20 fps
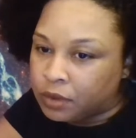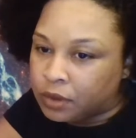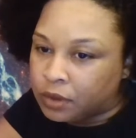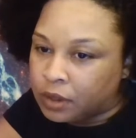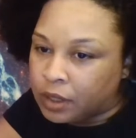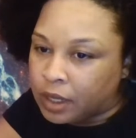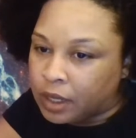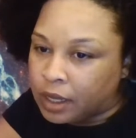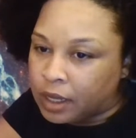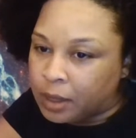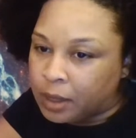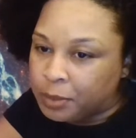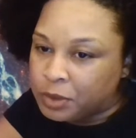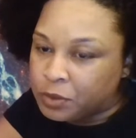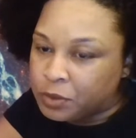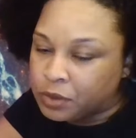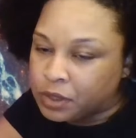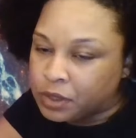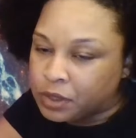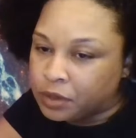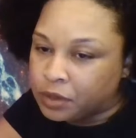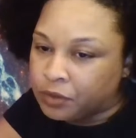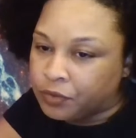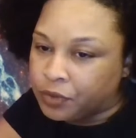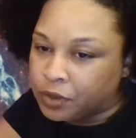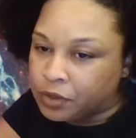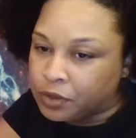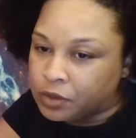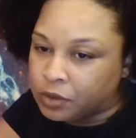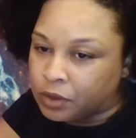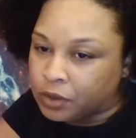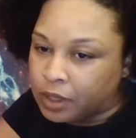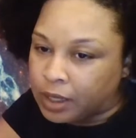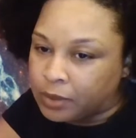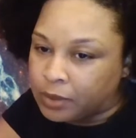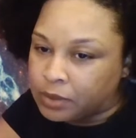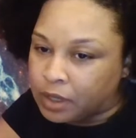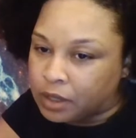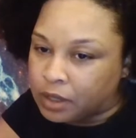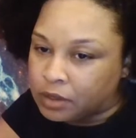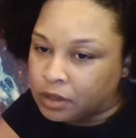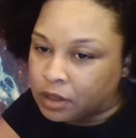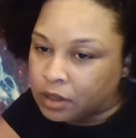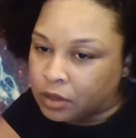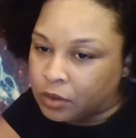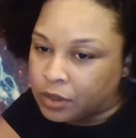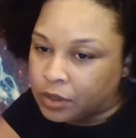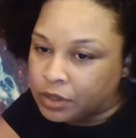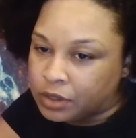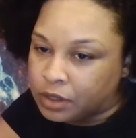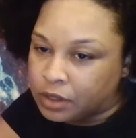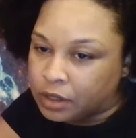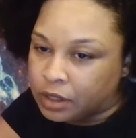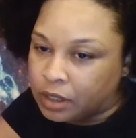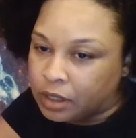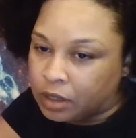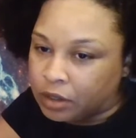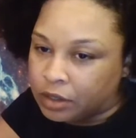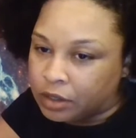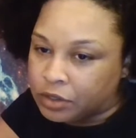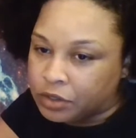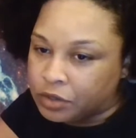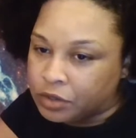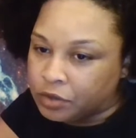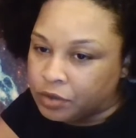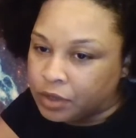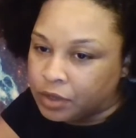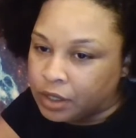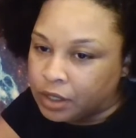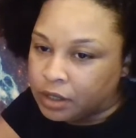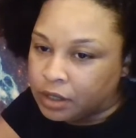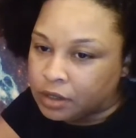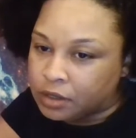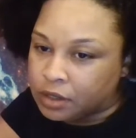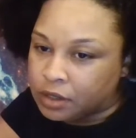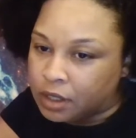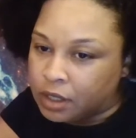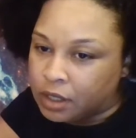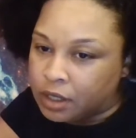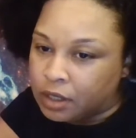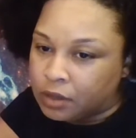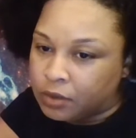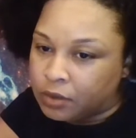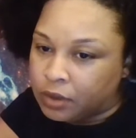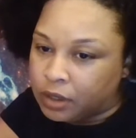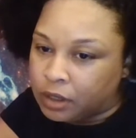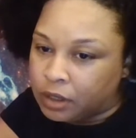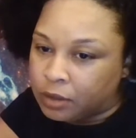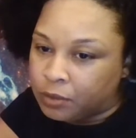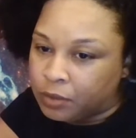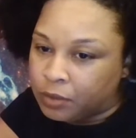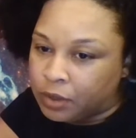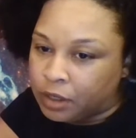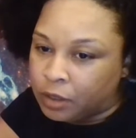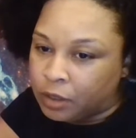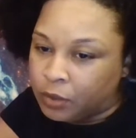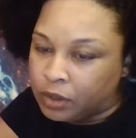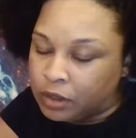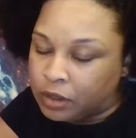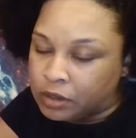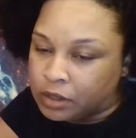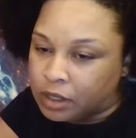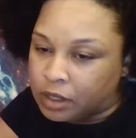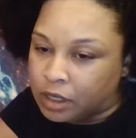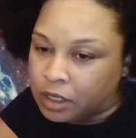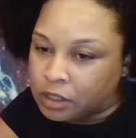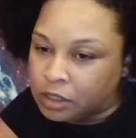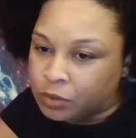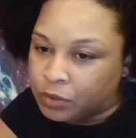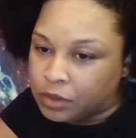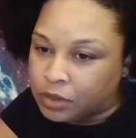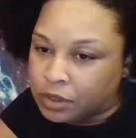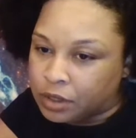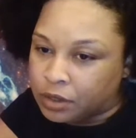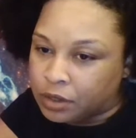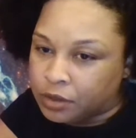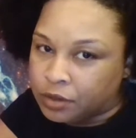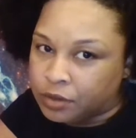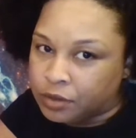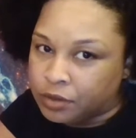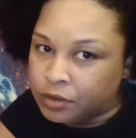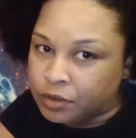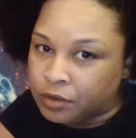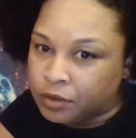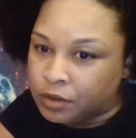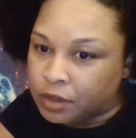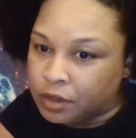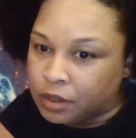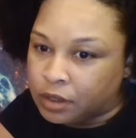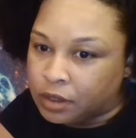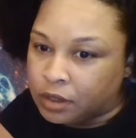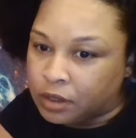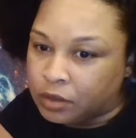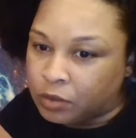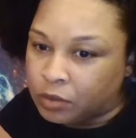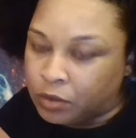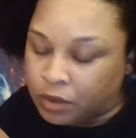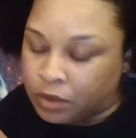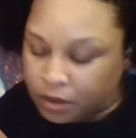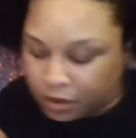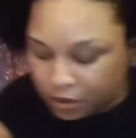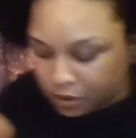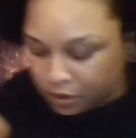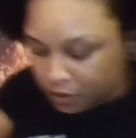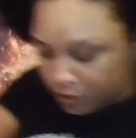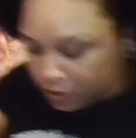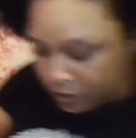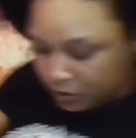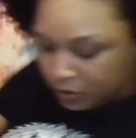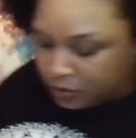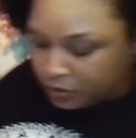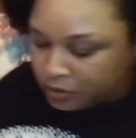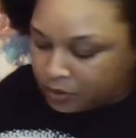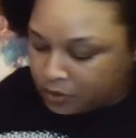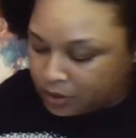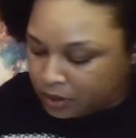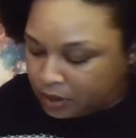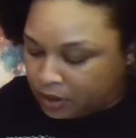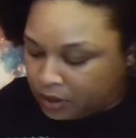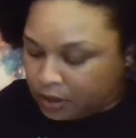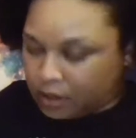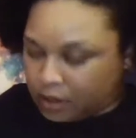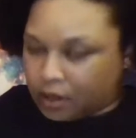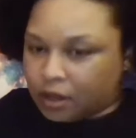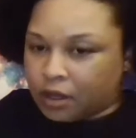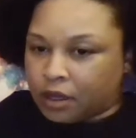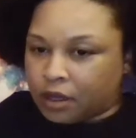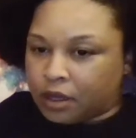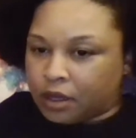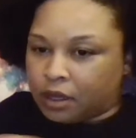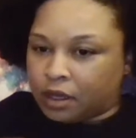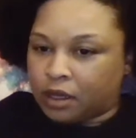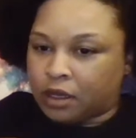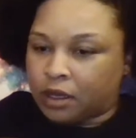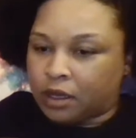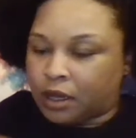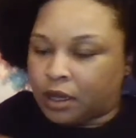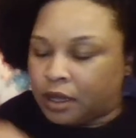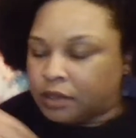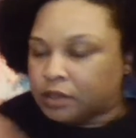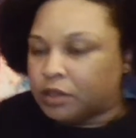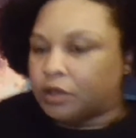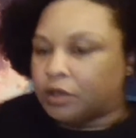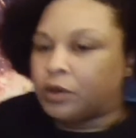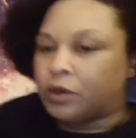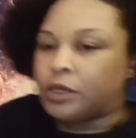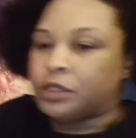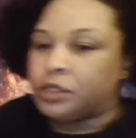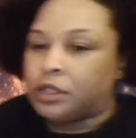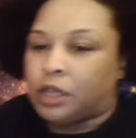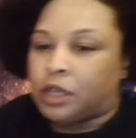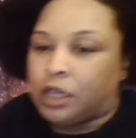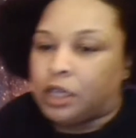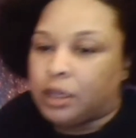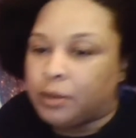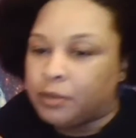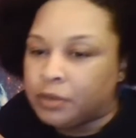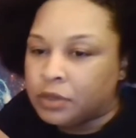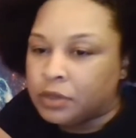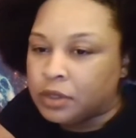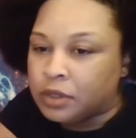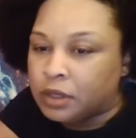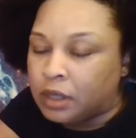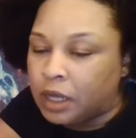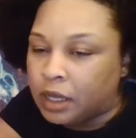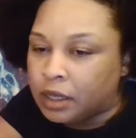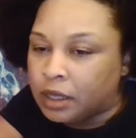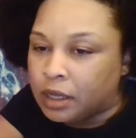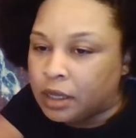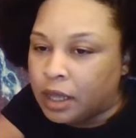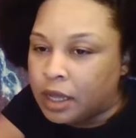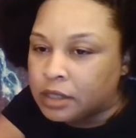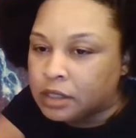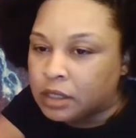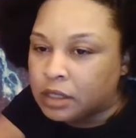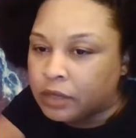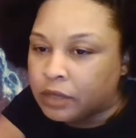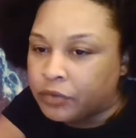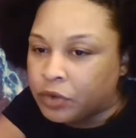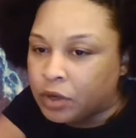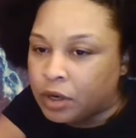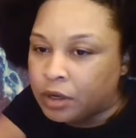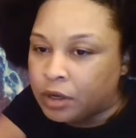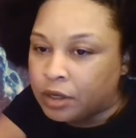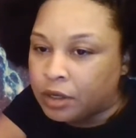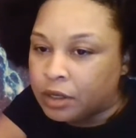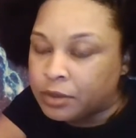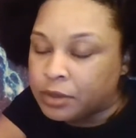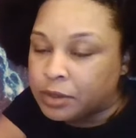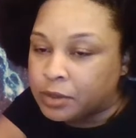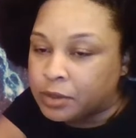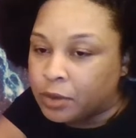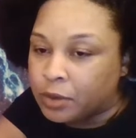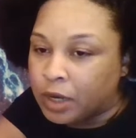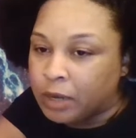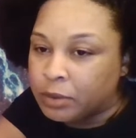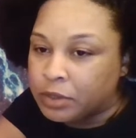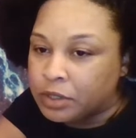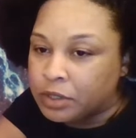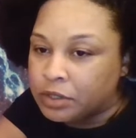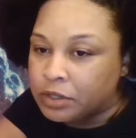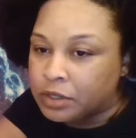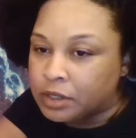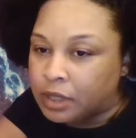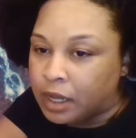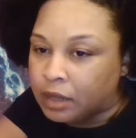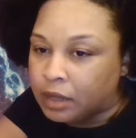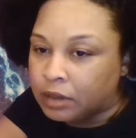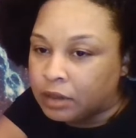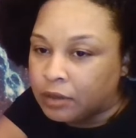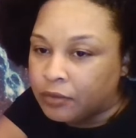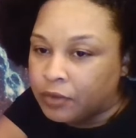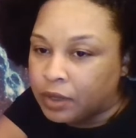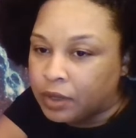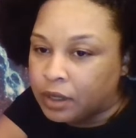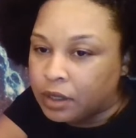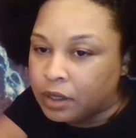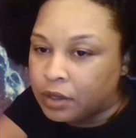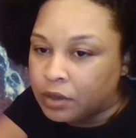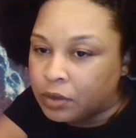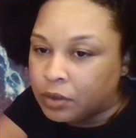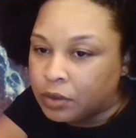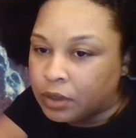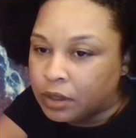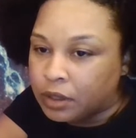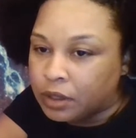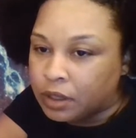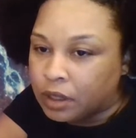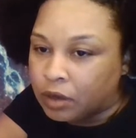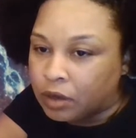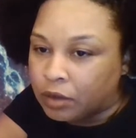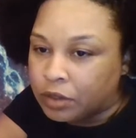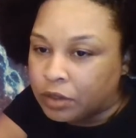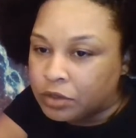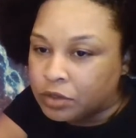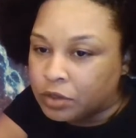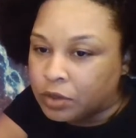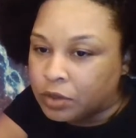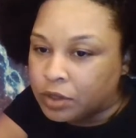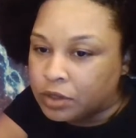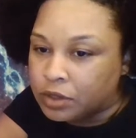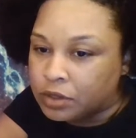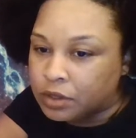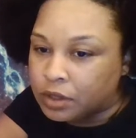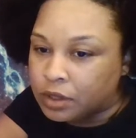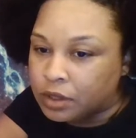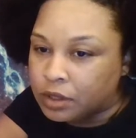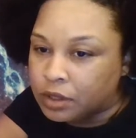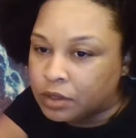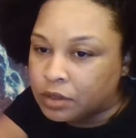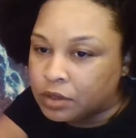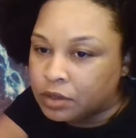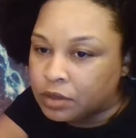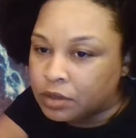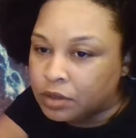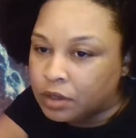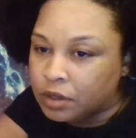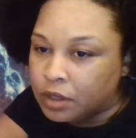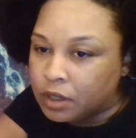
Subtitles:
Gabs was here first, so Gabs asked a question, and then I'll get you next. Anyone else that has returned and wants to ask a question, I am like asking if you're already a subscriber to just like the video, and then I'll get your question answered.